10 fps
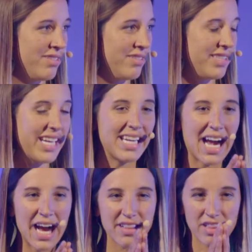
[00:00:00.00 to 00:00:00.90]
that
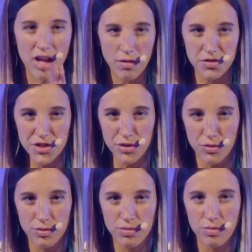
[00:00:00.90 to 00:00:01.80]
God loves you
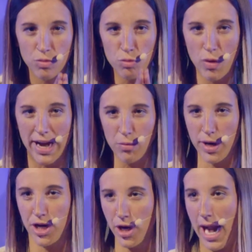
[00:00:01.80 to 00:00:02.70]
right where
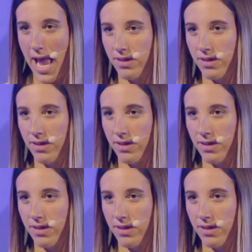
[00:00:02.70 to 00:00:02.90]
you're at.